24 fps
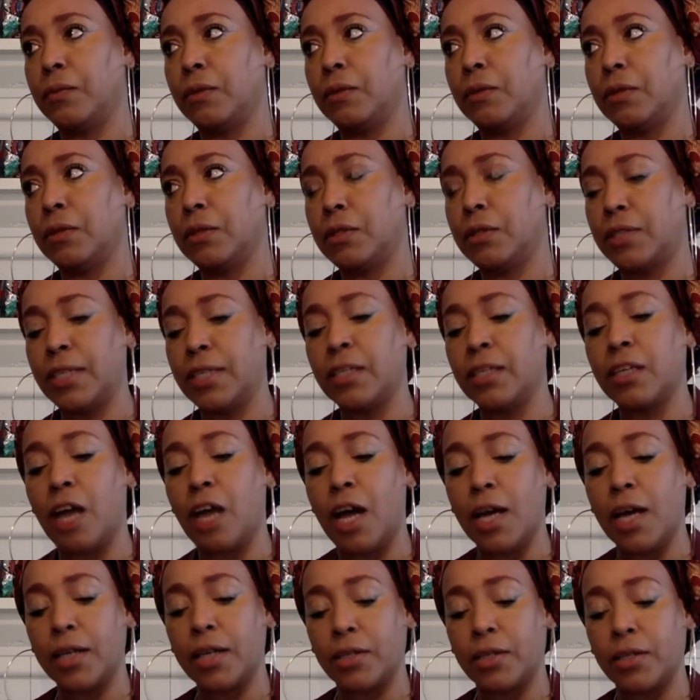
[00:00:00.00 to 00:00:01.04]

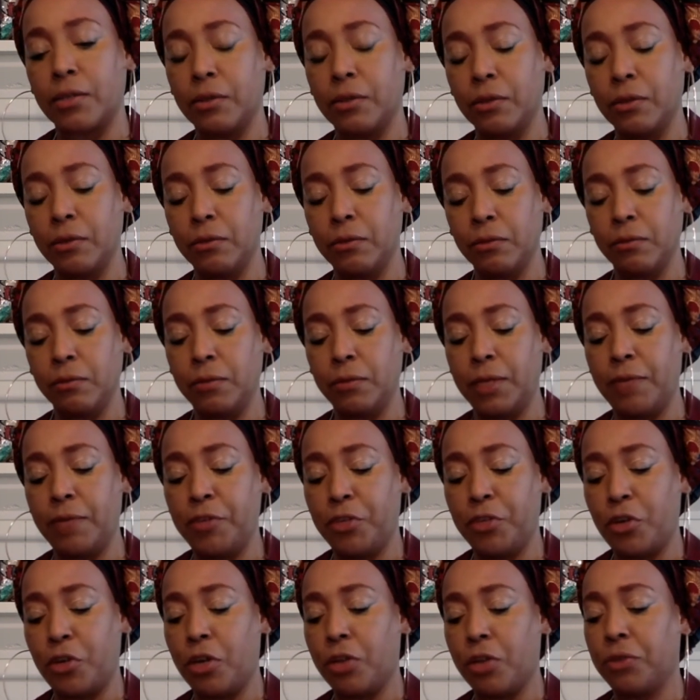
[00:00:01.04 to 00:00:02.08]
synagogues, or whatever you
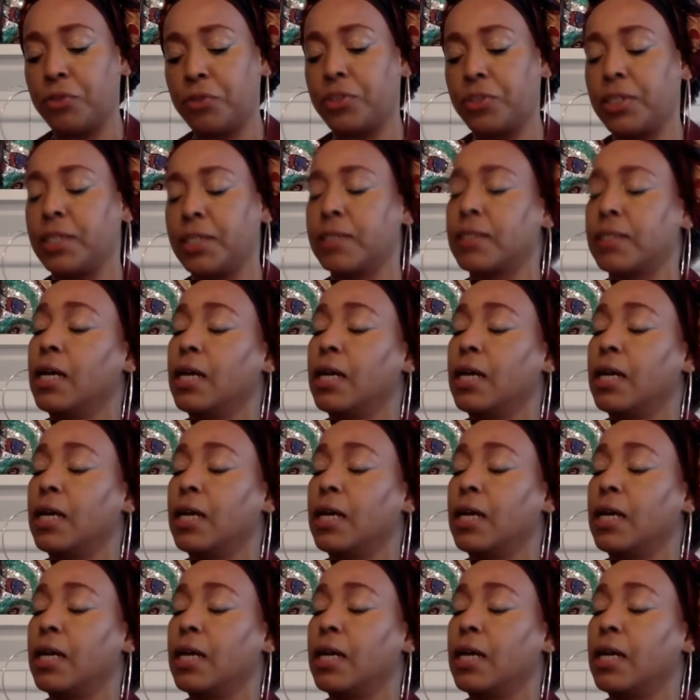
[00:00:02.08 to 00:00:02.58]
call those things.